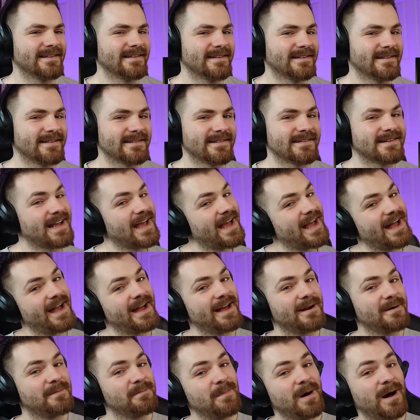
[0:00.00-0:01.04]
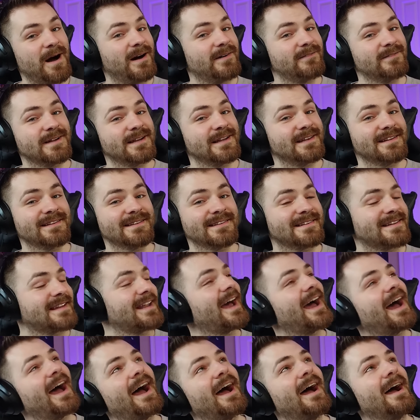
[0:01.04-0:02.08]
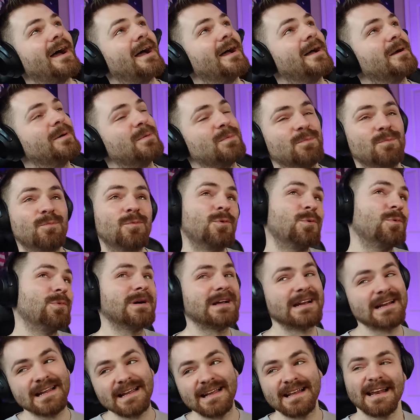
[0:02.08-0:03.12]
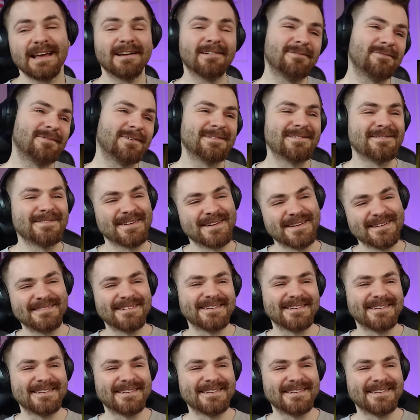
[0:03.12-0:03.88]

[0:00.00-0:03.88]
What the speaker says: She had a marvelous time ruining everything.